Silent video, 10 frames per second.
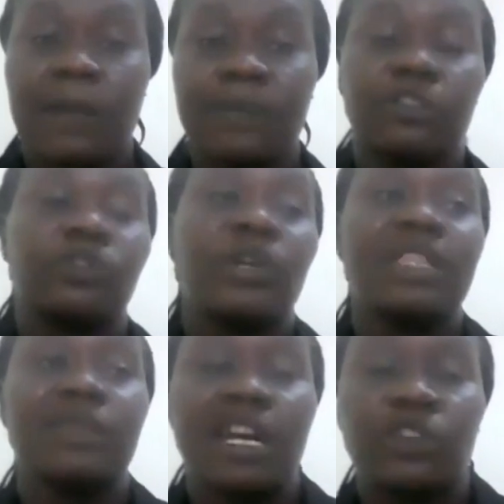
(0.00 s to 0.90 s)
the captain. So
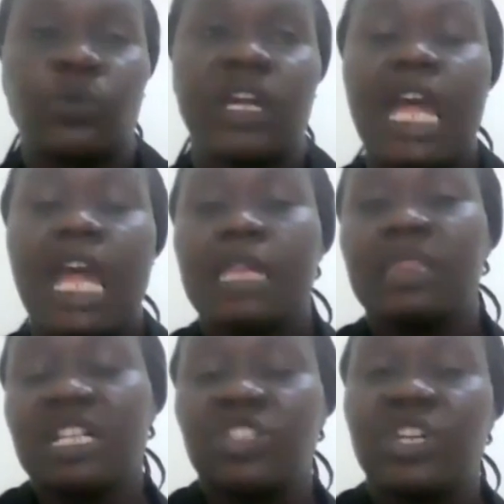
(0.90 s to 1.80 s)
in that way,
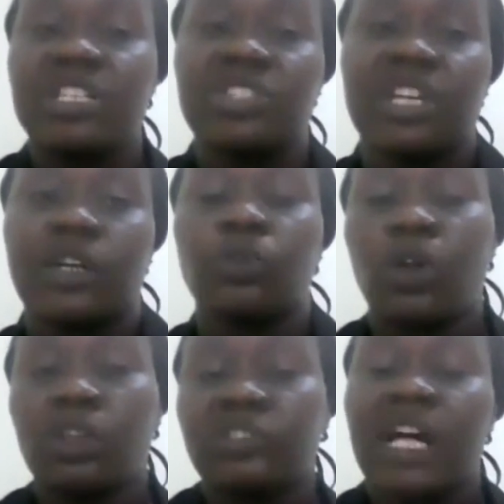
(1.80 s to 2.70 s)
they're changing
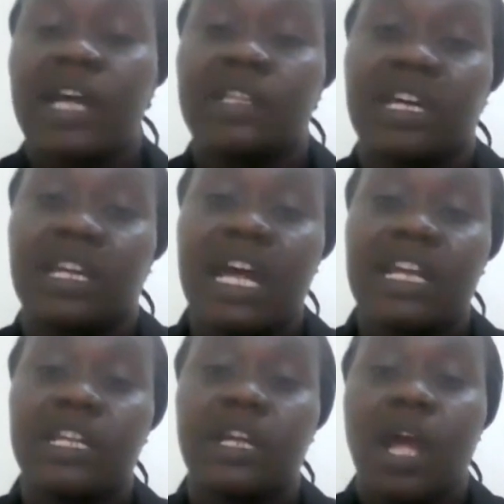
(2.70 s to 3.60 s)
roles and they're
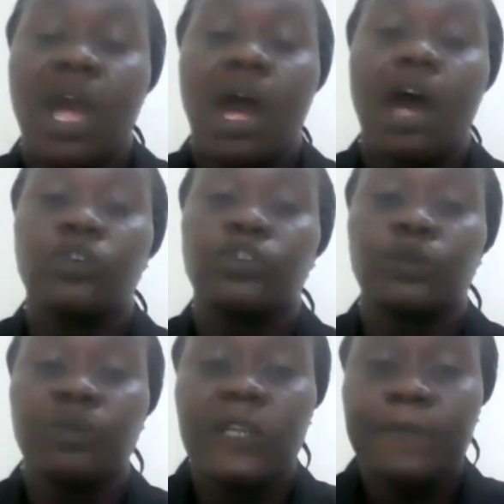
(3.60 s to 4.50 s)
learning how
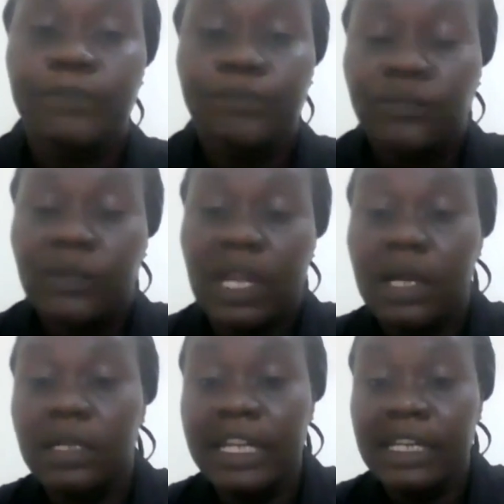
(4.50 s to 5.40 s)
to be
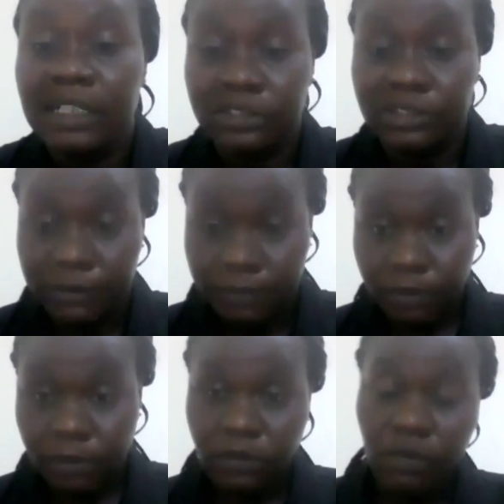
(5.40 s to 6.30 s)
leaders.
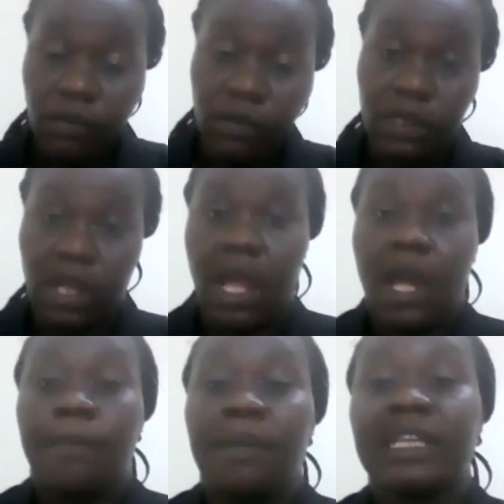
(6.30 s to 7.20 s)

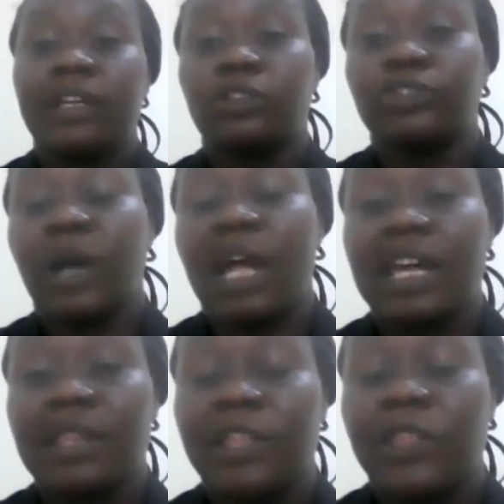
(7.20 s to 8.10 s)
But then also
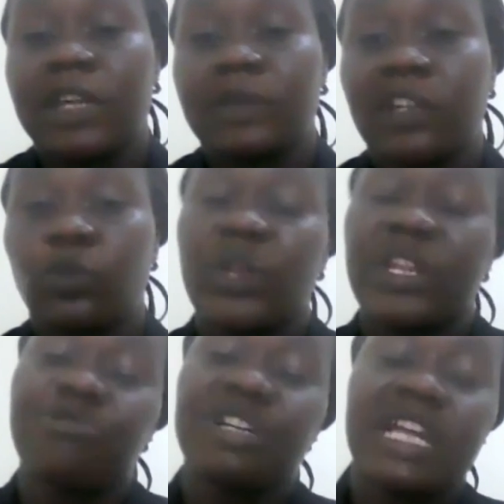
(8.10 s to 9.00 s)
another thing that
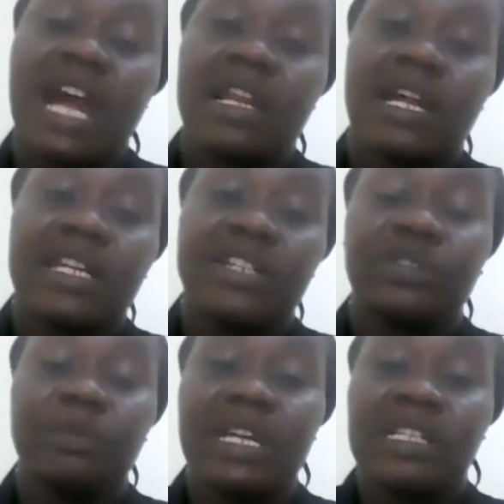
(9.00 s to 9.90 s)
we really
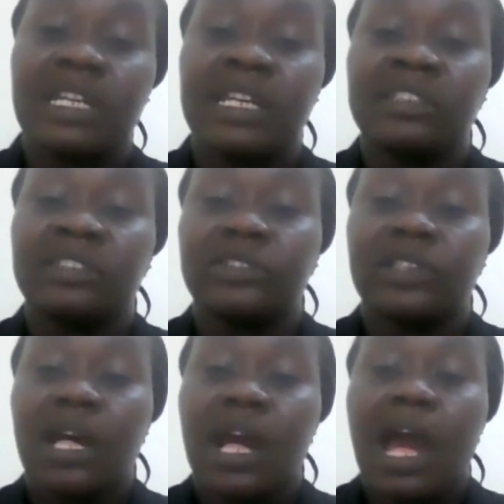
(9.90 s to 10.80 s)
underestimate
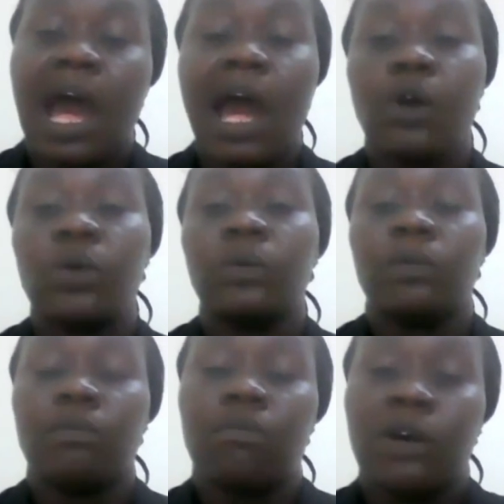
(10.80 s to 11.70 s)
is
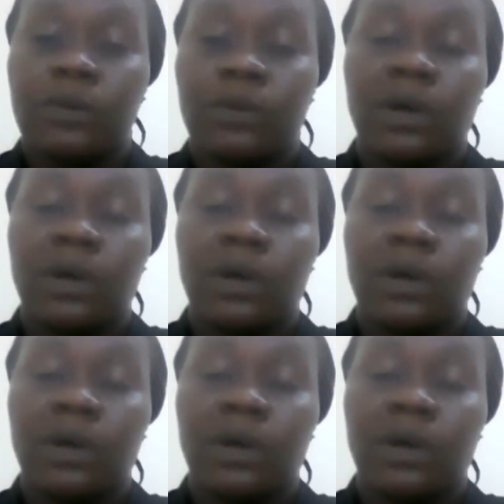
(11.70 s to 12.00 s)
how